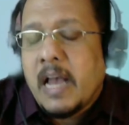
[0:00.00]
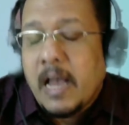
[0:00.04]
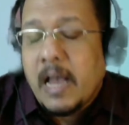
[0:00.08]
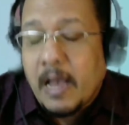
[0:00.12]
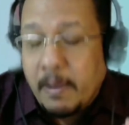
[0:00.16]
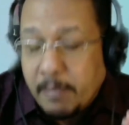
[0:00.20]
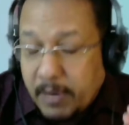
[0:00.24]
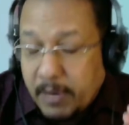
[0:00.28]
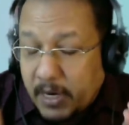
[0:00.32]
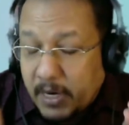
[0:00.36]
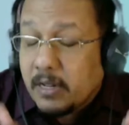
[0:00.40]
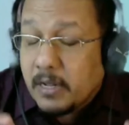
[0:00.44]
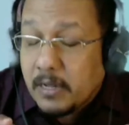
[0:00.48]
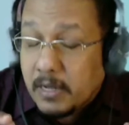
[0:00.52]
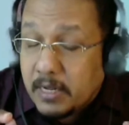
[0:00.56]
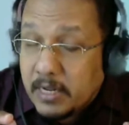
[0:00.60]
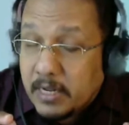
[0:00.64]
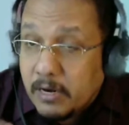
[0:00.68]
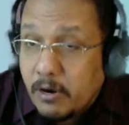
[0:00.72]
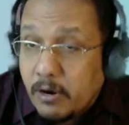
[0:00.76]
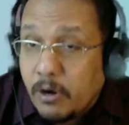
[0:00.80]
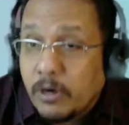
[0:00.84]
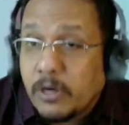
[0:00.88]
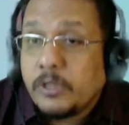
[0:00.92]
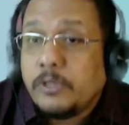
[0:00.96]

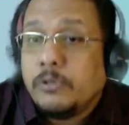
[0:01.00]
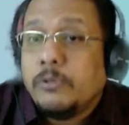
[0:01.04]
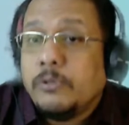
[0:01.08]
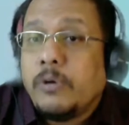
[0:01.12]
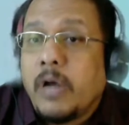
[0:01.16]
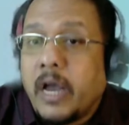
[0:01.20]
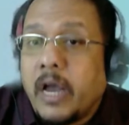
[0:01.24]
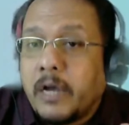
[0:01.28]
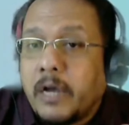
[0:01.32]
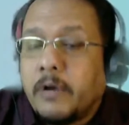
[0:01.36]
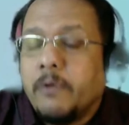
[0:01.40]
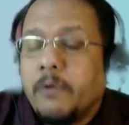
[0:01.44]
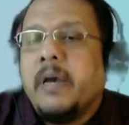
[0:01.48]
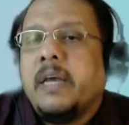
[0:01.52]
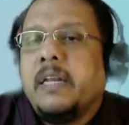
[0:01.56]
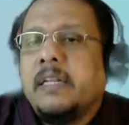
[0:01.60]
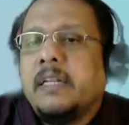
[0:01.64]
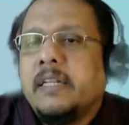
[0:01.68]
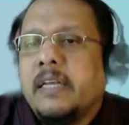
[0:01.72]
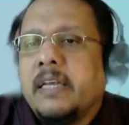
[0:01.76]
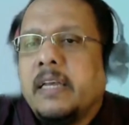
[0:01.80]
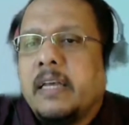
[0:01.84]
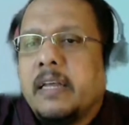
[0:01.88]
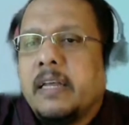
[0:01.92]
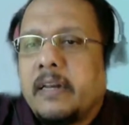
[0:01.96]
In order to acquire
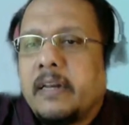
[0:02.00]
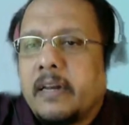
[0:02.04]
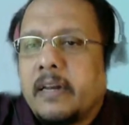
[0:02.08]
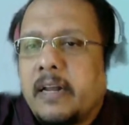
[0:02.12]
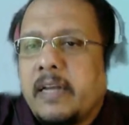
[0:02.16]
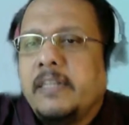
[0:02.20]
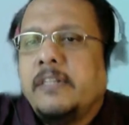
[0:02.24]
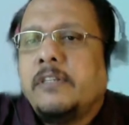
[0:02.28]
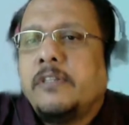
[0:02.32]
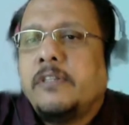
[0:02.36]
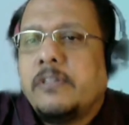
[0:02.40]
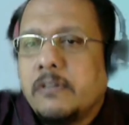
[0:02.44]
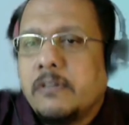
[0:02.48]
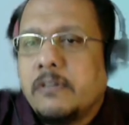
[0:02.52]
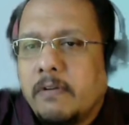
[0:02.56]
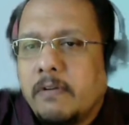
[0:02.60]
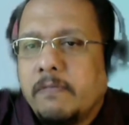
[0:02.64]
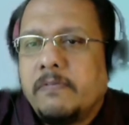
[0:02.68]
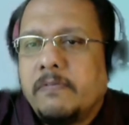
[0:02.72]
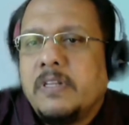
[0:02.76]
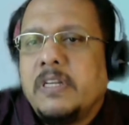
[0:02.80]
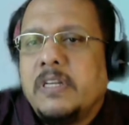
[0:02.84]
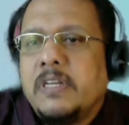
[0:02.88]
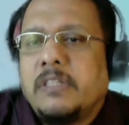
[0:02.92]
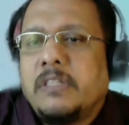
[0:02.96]
the rights
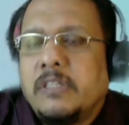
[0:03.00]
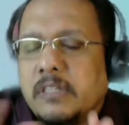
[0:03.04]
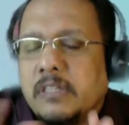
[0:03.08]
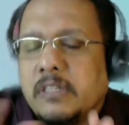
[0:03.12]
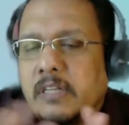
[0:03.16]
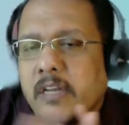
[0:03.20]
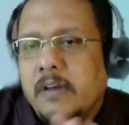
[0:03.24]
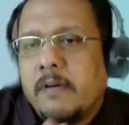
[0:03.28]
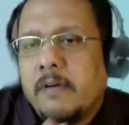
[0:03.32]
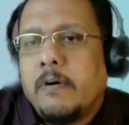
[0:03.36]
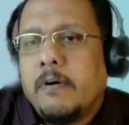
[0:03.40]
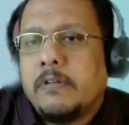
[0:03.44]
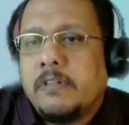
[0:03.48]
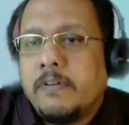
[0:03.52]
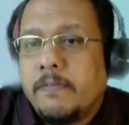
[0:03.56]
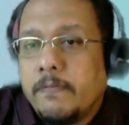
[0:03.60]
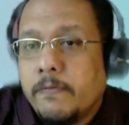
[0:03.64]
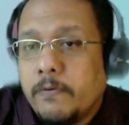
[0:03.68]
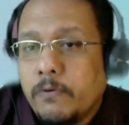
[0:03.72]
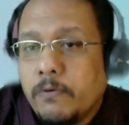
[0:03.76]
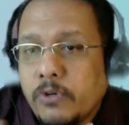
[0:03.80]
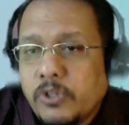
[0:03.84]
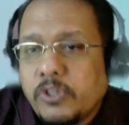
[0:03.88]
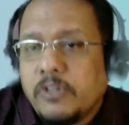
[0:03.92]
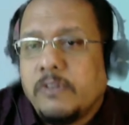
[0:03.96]
of these, the
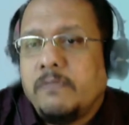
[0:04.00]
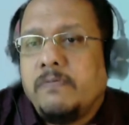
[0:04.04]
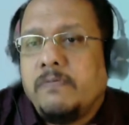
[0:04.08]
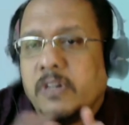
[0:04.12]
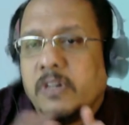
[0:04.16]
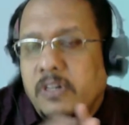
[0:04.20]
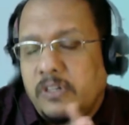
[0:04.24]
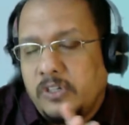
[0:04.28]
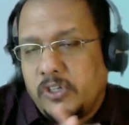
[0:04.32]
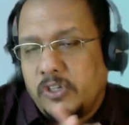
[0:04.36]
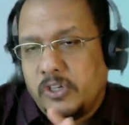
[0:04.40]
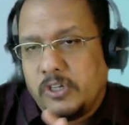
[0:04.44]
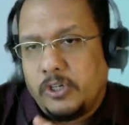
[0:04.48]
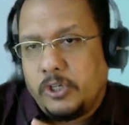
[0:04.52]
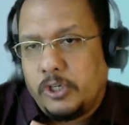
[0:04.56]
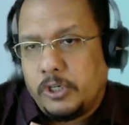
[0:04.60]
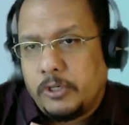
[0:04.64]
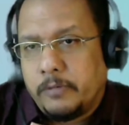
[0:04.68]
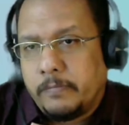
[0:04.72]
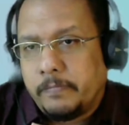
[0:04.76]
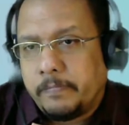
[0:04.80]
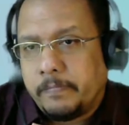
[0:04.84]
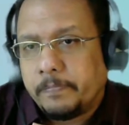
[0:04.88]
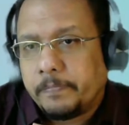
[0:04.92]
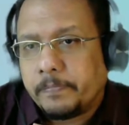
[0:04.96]
fruits of the research.